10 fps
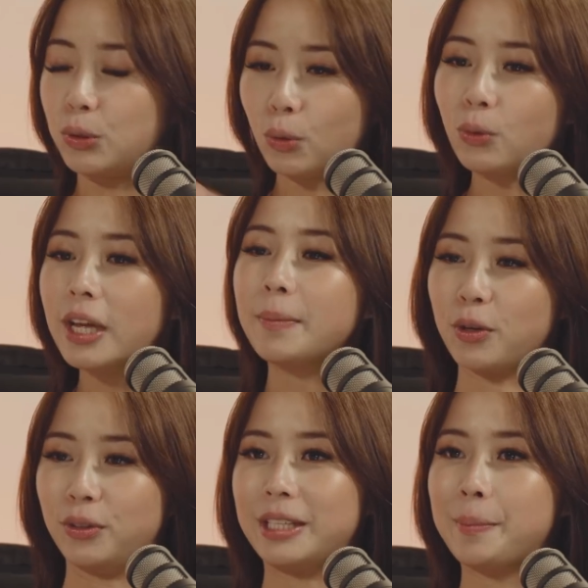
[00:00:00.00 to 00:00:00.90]
you told them
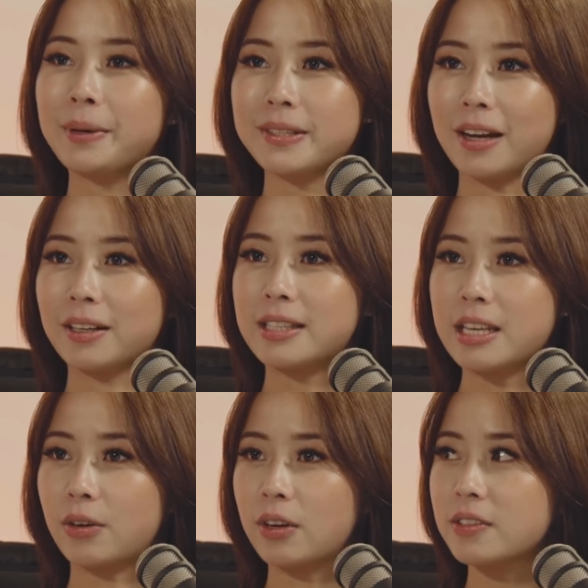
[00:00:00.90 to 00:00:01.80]
your deepest, darkest
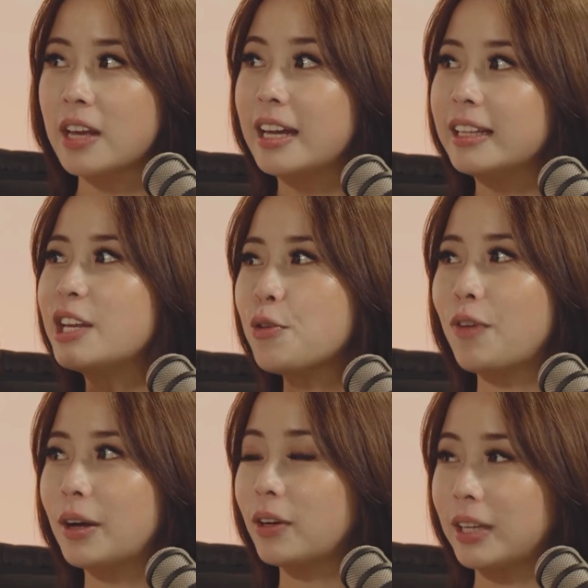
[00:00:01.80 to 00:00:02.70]
secrets, then you
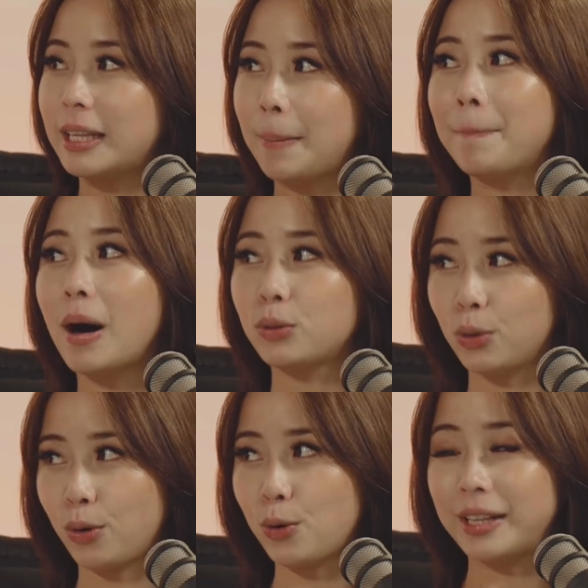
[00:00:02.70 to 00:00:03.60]
found out that they
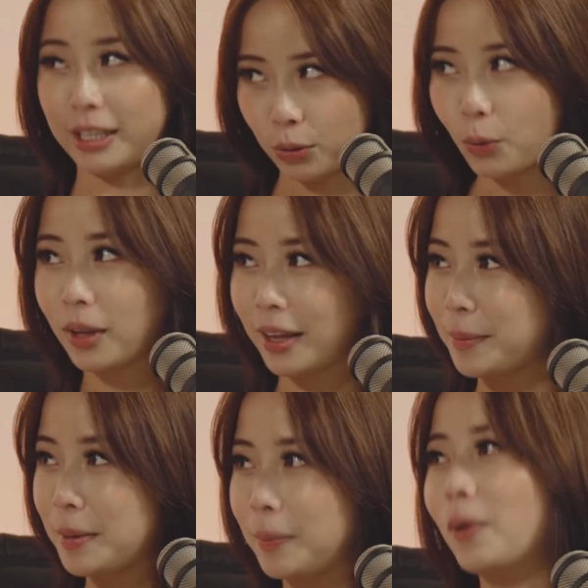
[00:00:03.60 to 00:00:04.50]
bao you and they told other
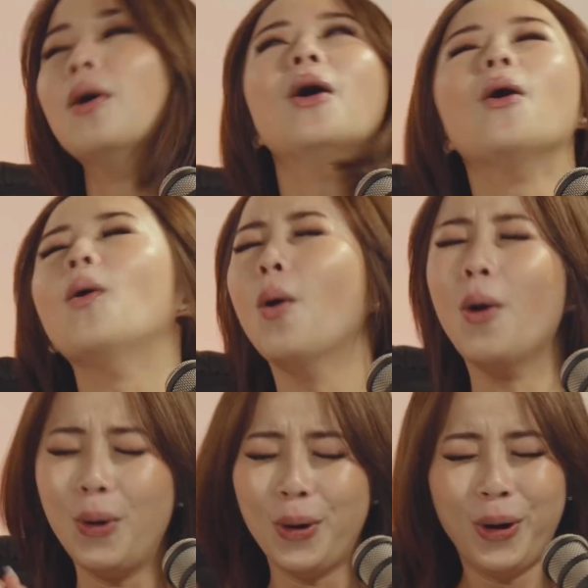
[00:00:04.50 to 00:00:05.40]
people.
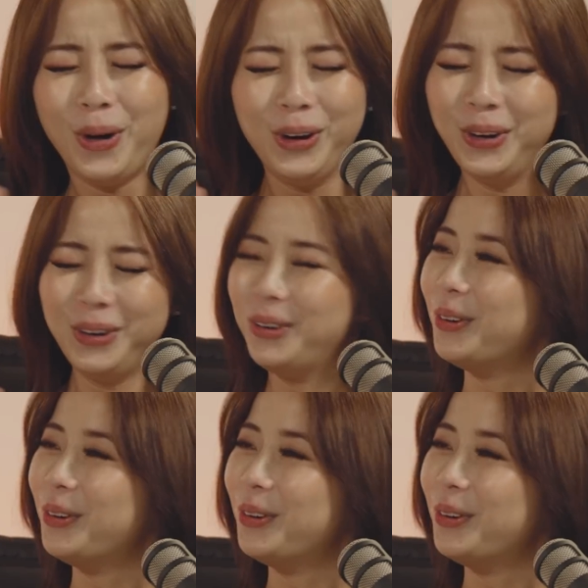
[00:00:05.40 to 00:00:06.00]
Oh!